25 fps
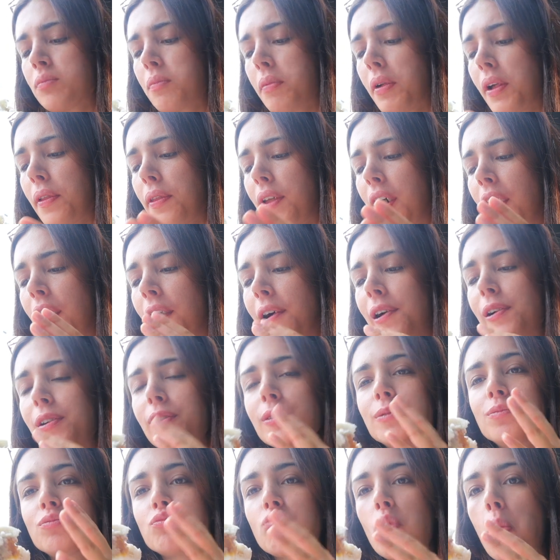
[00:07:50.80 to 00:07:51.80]
But the
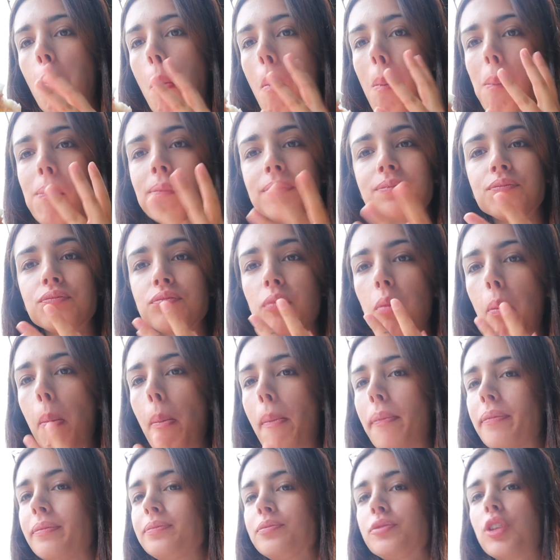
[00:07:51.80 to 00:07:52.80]
whole.
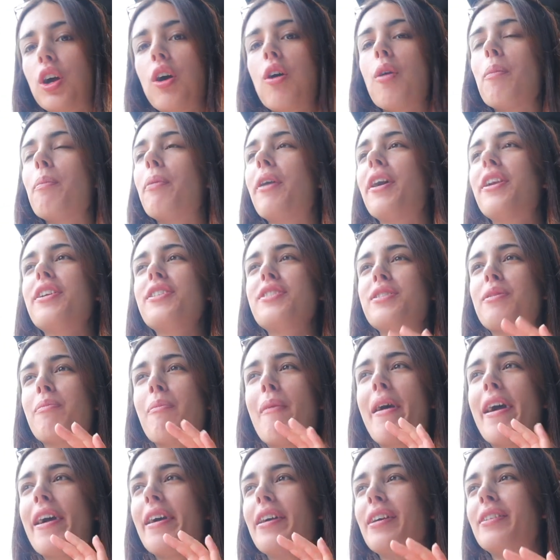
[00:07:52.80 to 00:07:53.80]
The whole bun is
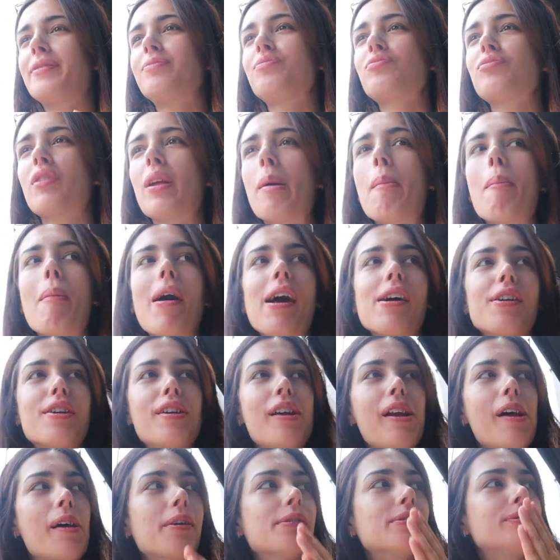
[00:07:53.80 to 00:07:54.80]

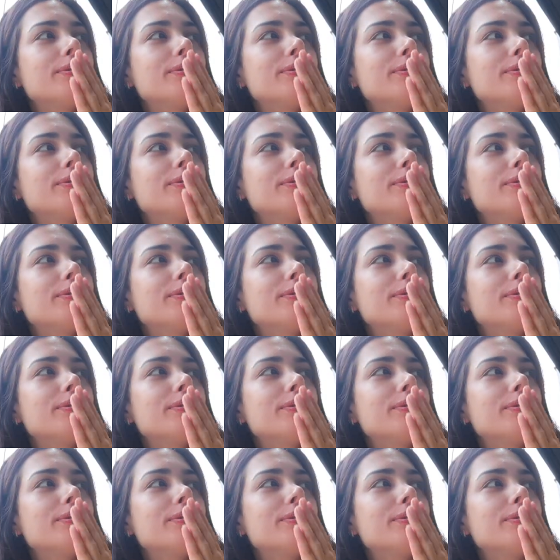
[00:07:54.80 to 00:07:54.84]
immaculate.